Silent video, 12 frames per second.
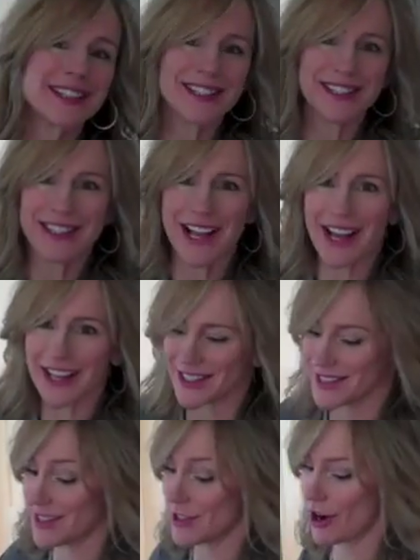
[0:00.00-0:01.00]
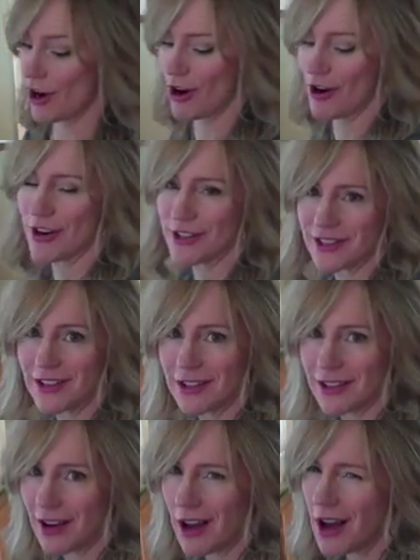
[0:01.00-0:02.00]
science and art in
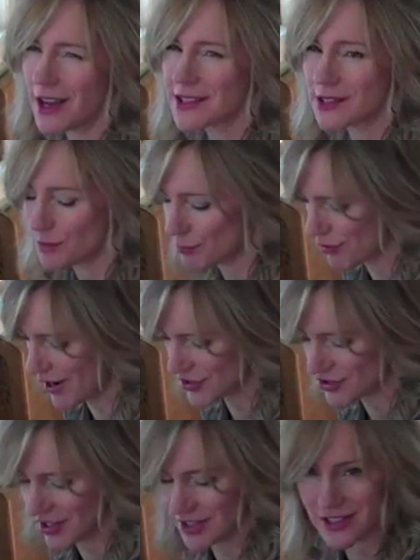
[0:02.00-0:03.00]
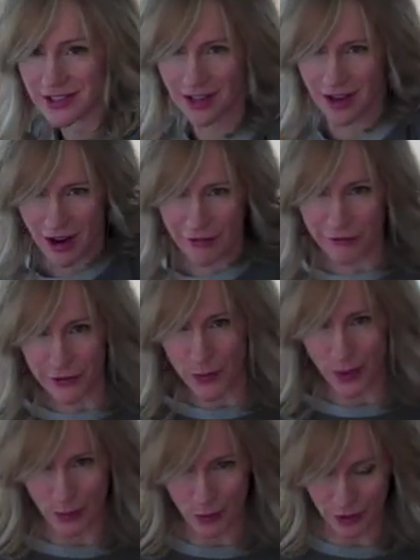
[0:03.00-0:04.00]
an awesome project that
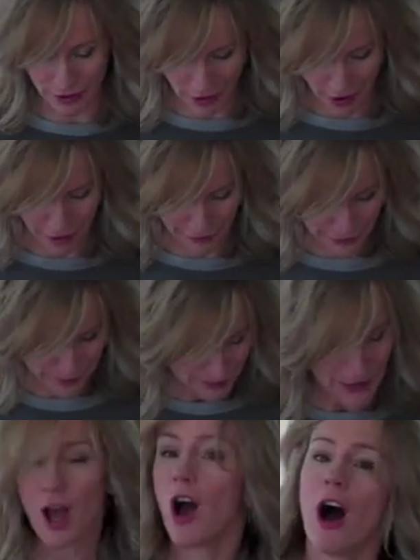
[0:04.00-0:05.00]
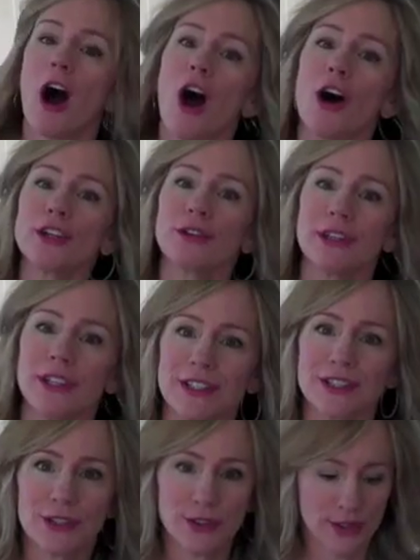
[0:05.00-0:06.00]
everyone will love need
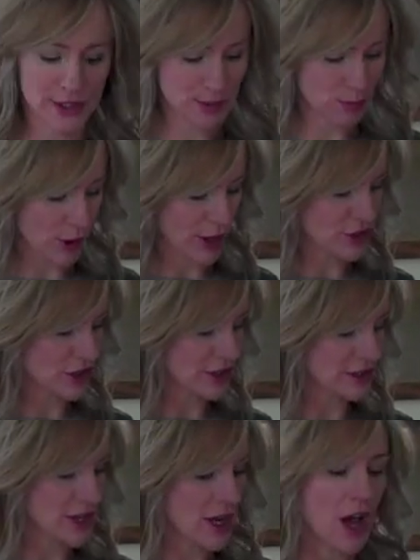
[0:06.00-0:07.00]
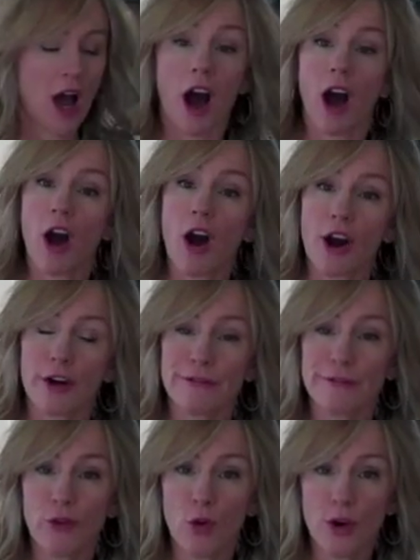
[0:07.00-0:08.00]
to do this project are
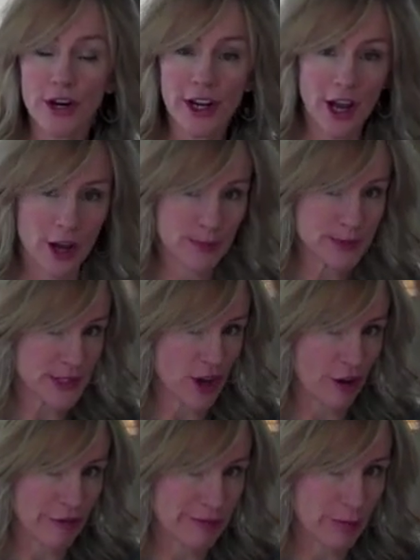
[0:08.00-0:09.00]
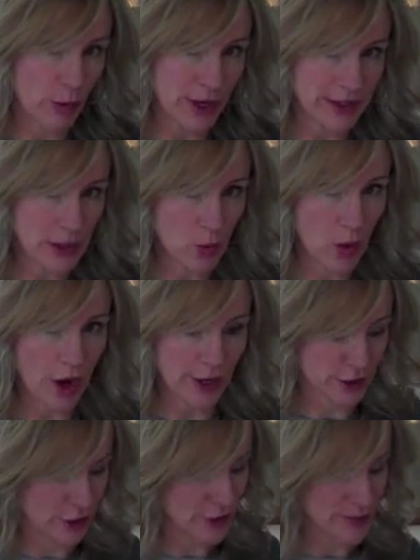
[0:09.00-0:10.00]
four cups of boiling
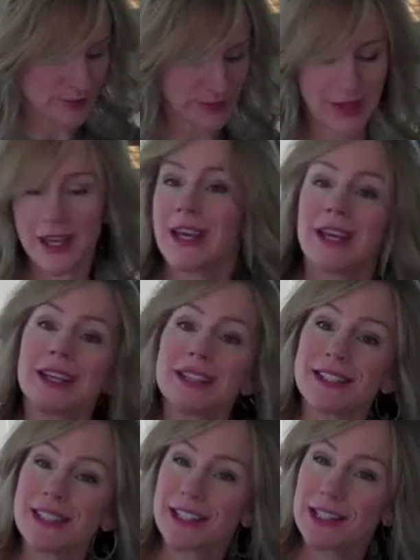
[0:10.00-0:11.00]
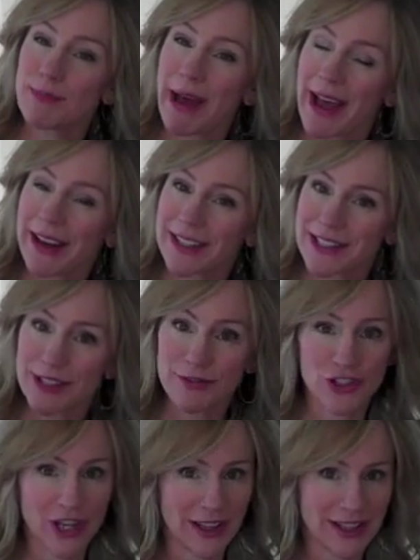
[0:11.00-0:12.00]
water, six packets of
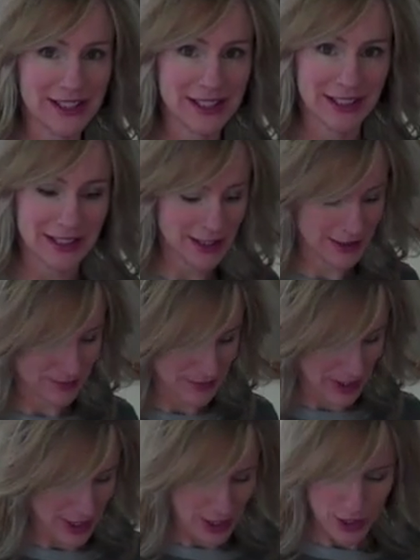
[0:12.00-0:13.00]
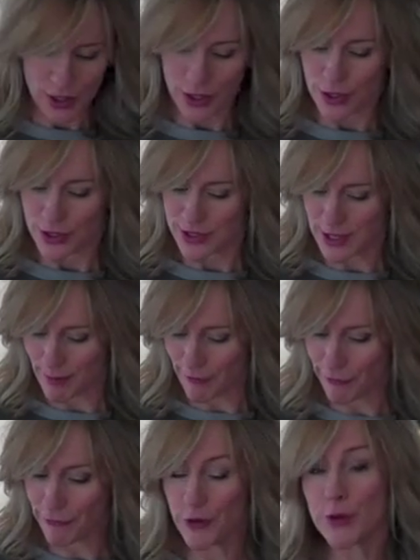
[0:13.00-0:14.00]
gelatin, some
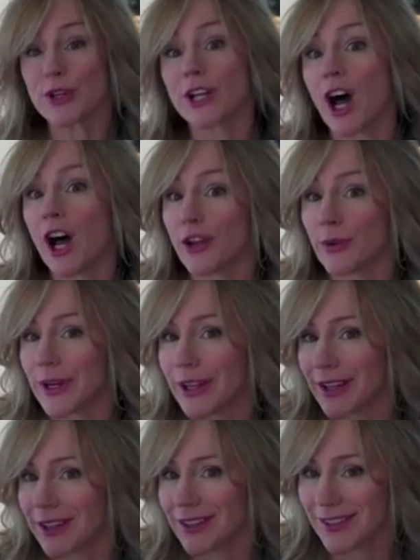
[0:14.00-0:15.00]
food coloring,